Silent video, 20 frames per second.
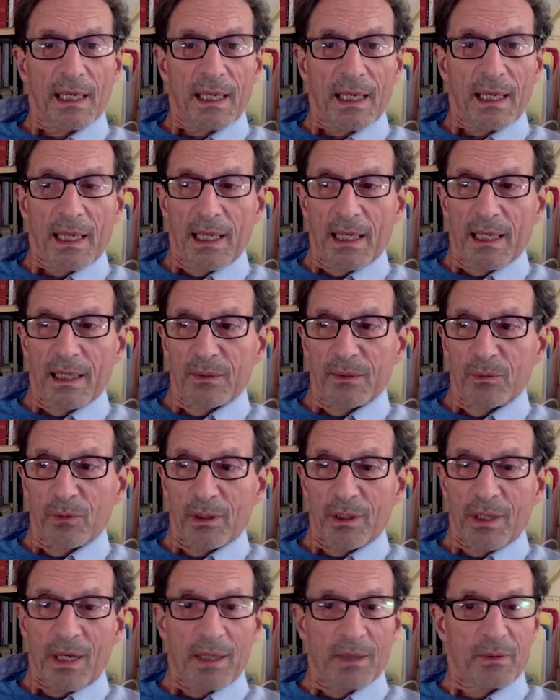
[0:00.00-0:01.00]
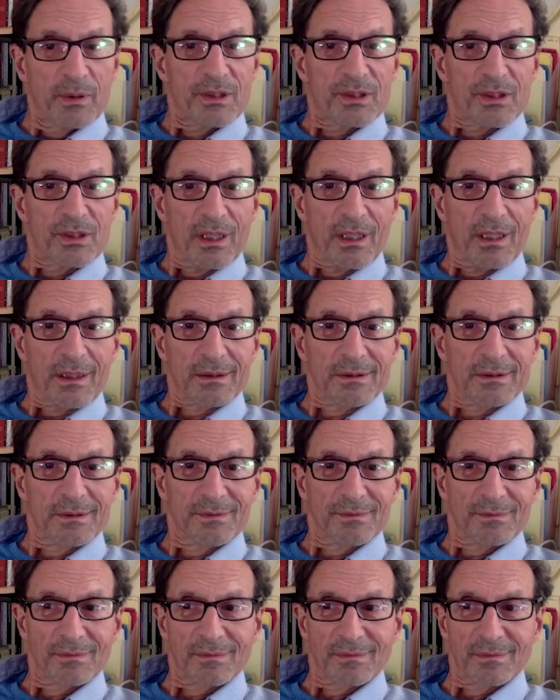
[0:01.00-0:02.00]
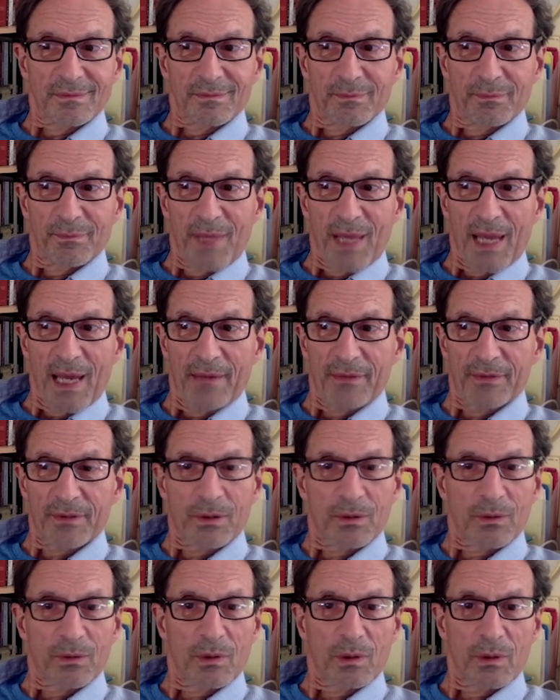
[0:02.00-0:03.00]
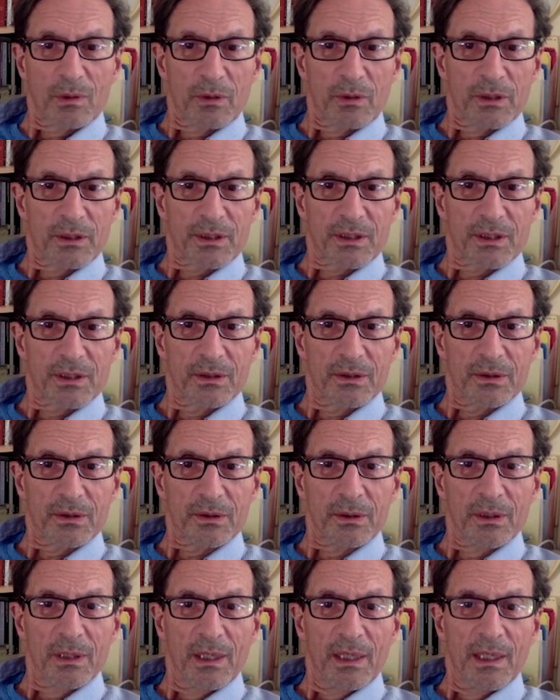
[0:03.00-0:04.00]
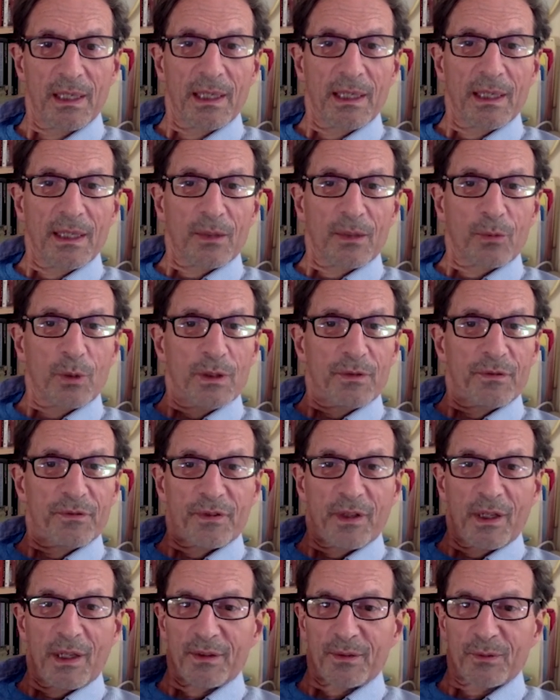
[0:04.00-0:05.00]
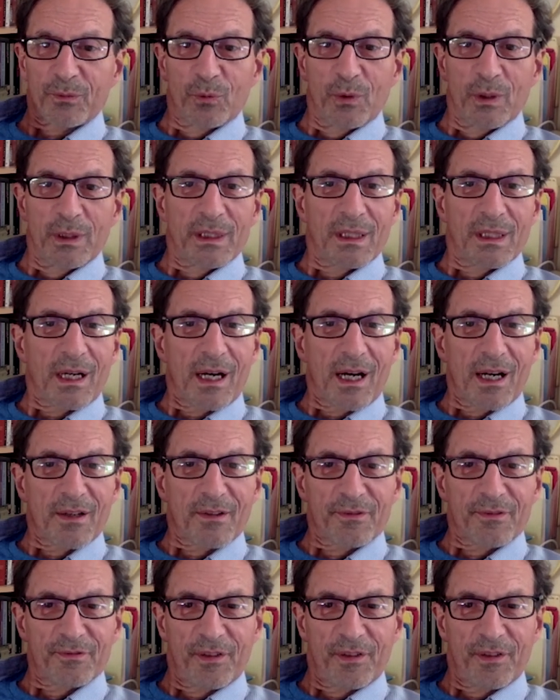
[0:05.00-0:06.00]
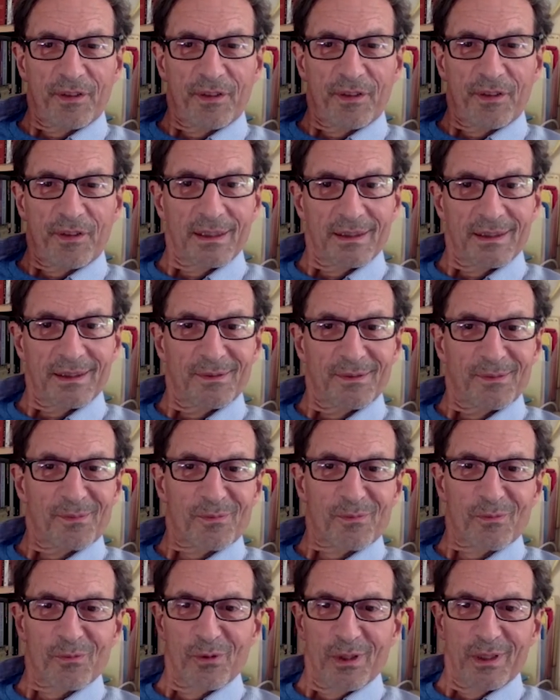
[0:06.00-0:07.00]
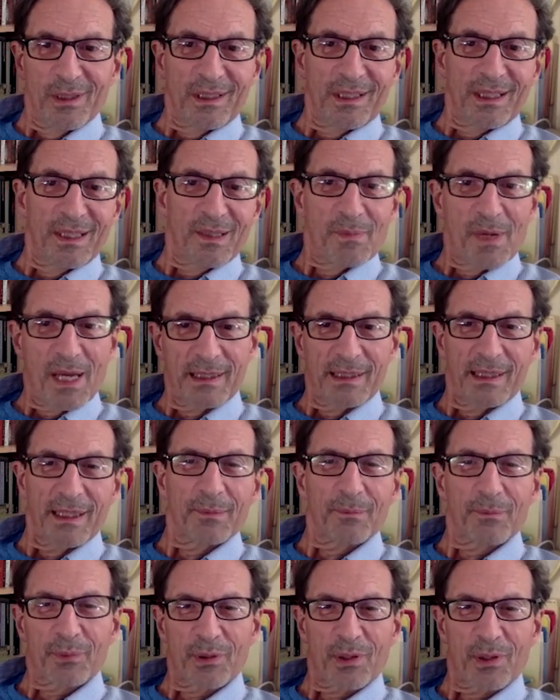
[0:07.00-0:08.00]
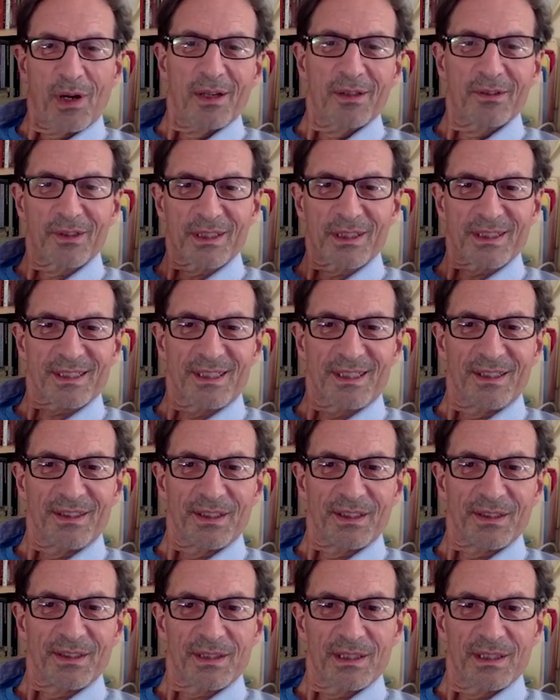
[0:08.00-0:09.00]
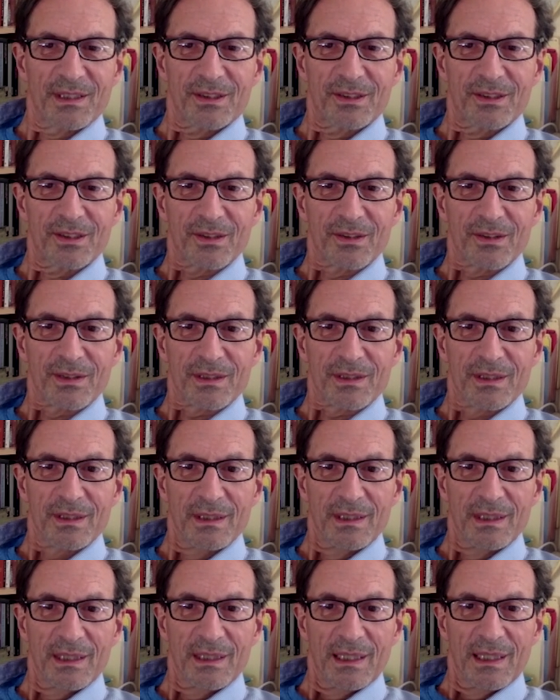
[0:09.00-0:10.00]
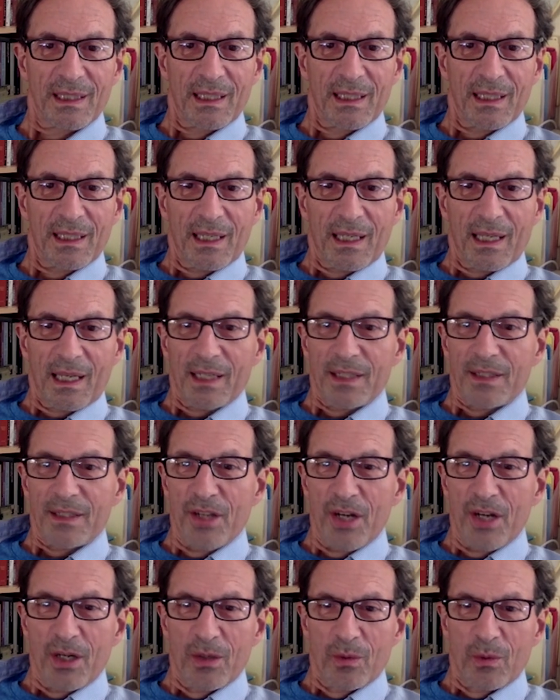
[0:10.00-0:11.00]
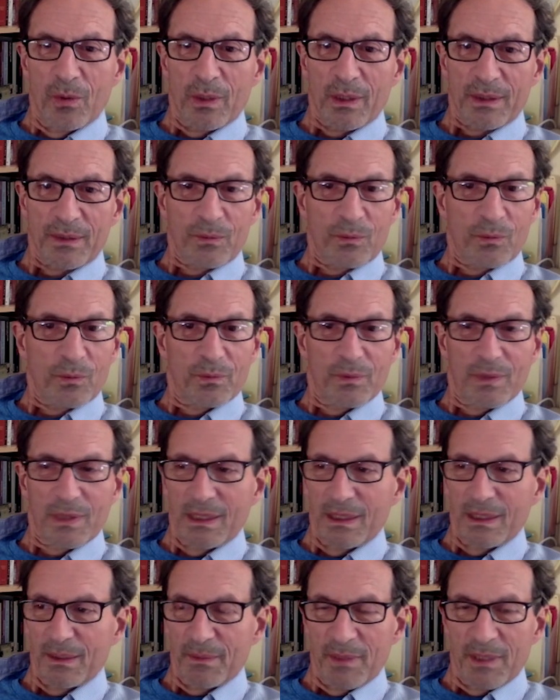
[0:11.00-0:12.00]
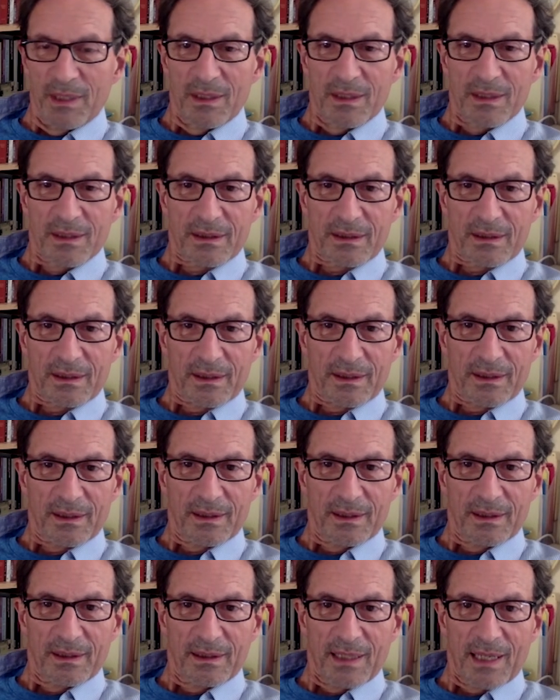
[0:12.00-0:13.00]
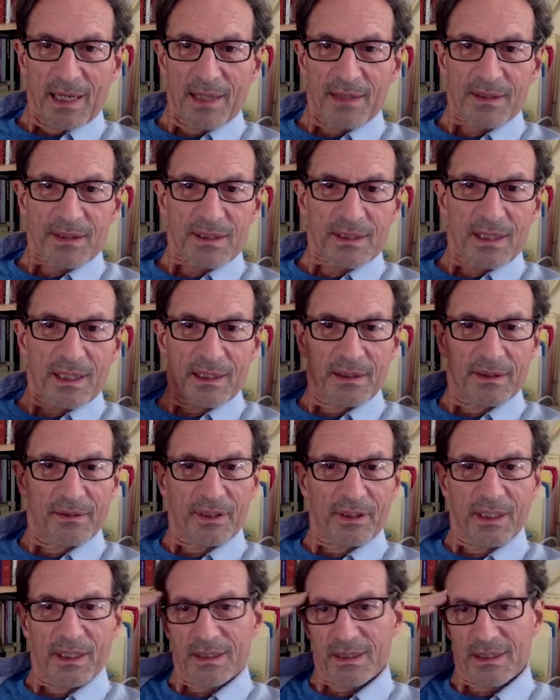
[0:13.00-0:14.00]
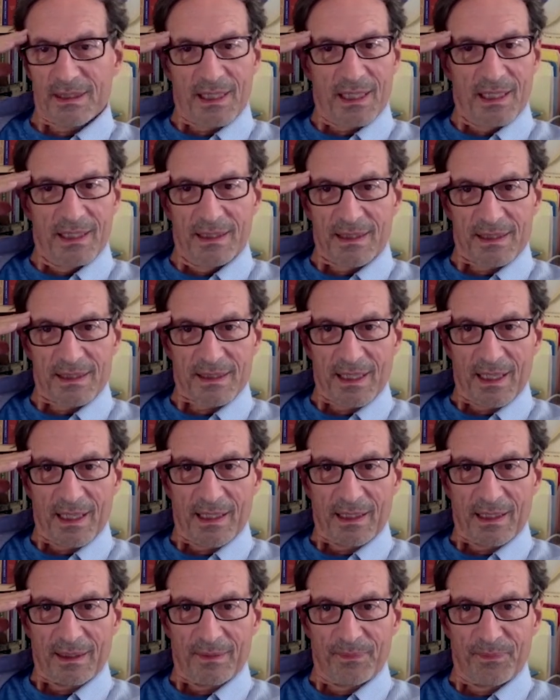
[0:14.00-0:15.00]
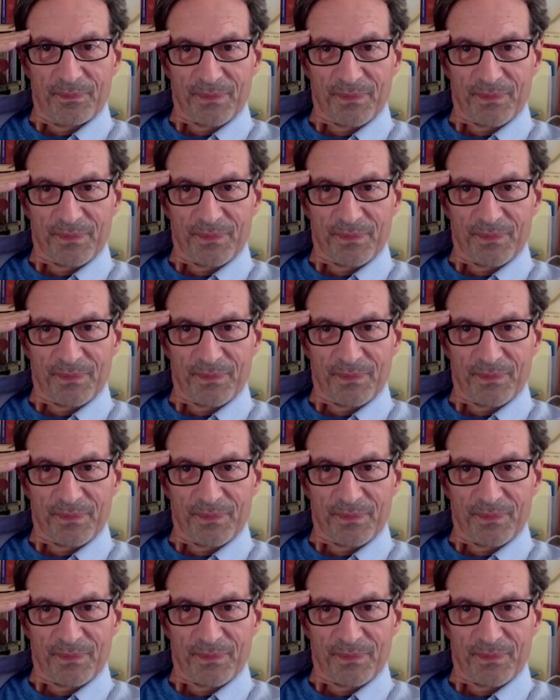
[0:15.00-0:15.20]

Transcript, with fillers: And when I was young, after World War II, we felt we are finally really making progress on those issues. And no one in America outside of an insane asylum,